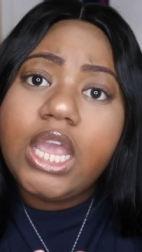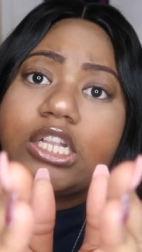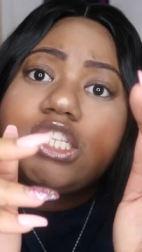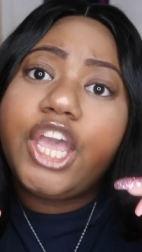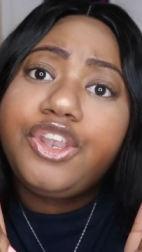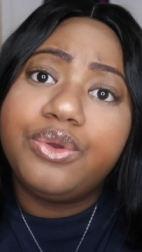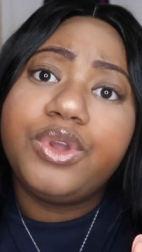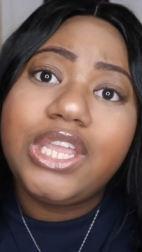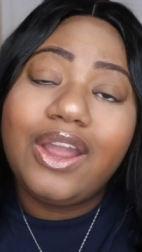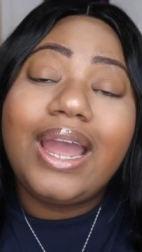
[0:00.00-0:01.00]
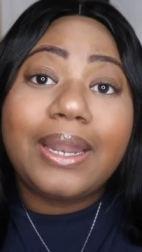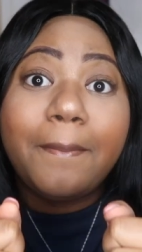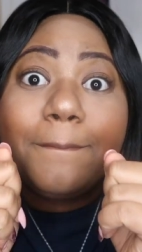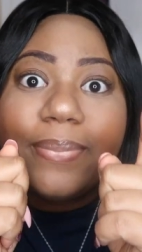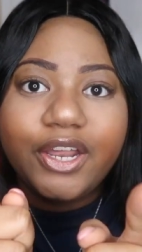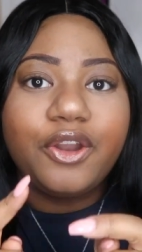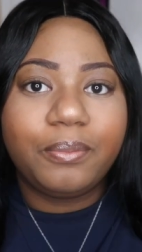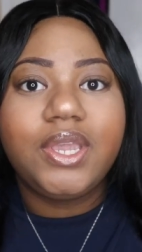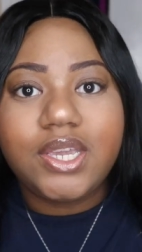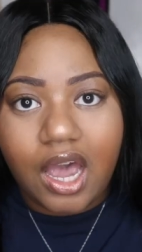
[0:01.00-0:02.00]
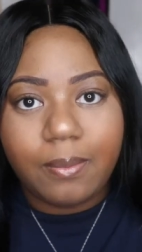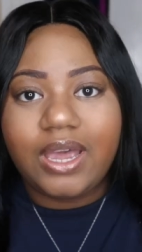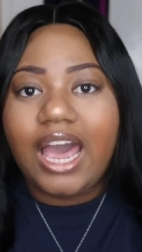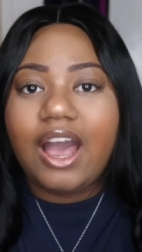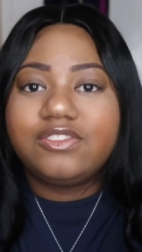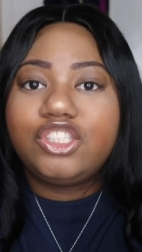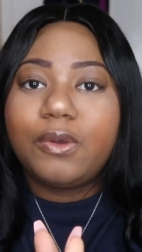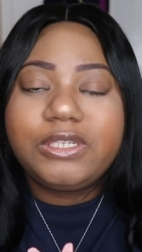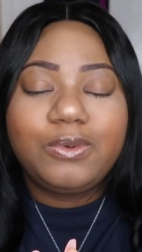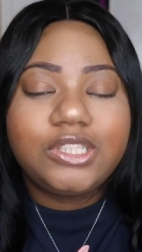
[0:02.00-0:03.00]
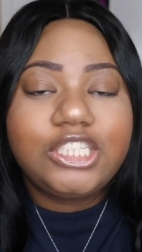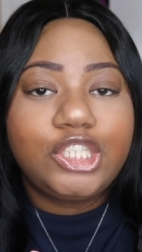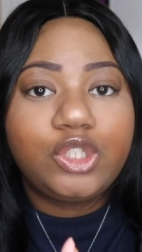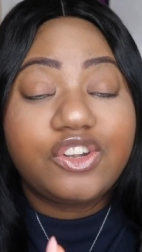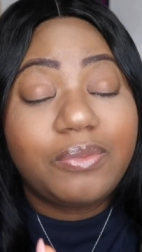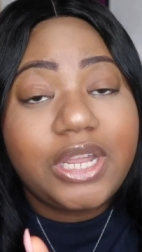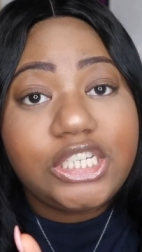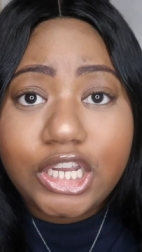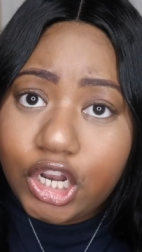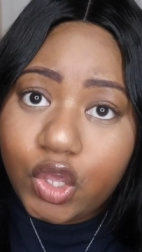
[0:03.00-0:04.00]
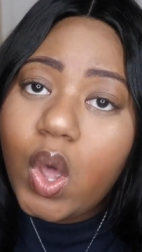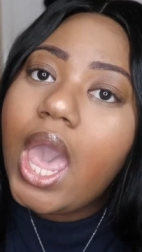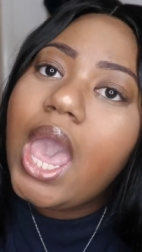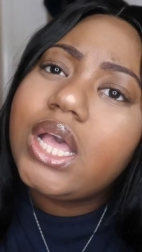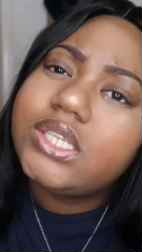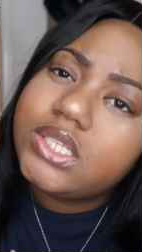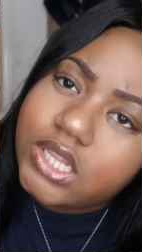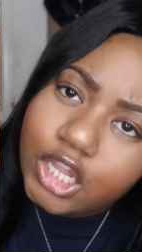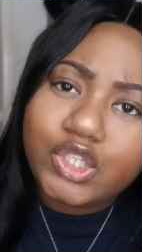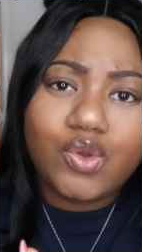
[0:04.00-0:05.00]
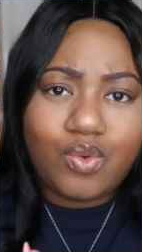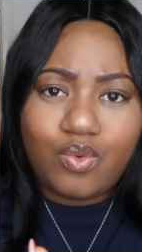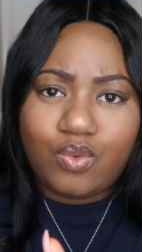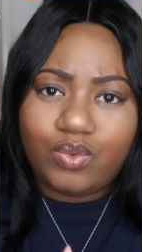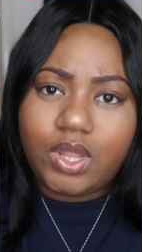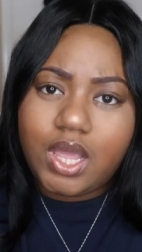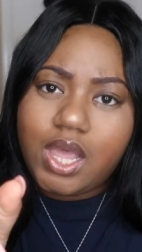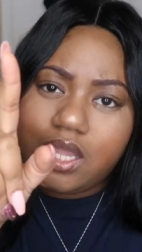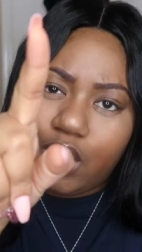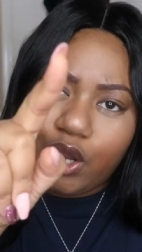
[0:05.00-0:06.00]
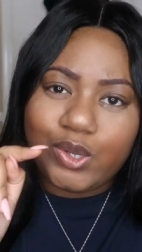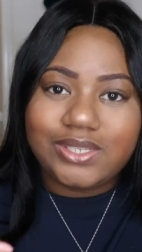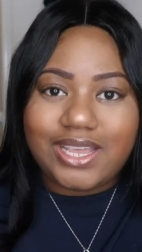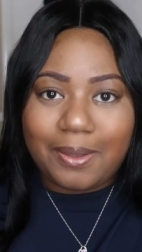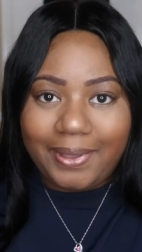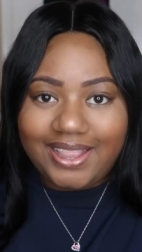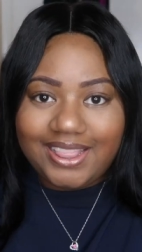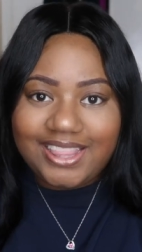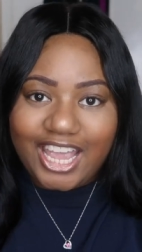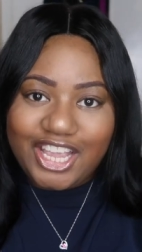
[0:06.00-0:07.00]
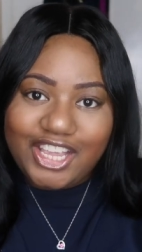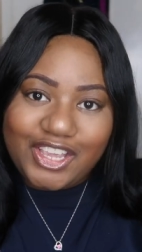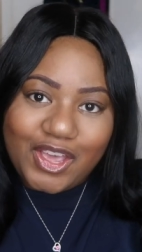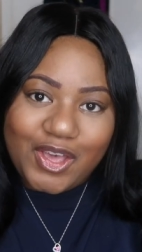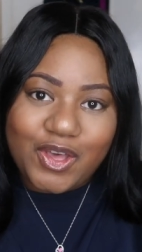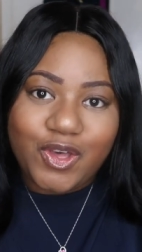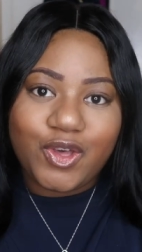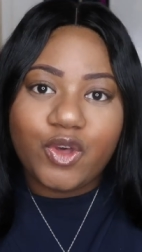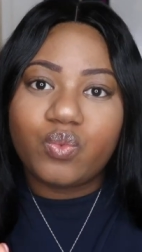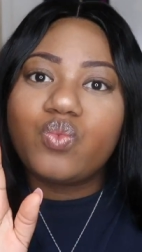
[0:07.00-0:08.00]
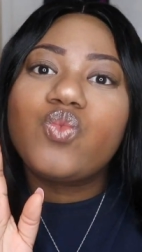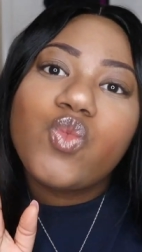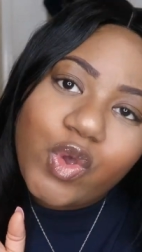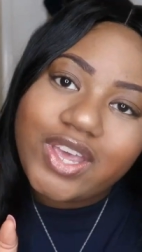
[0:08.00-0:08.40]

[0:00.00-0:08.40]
it's a new year and a better me coming. I have so much more things in store for my channel. Stay tuned. Your girl's coming. Thank you.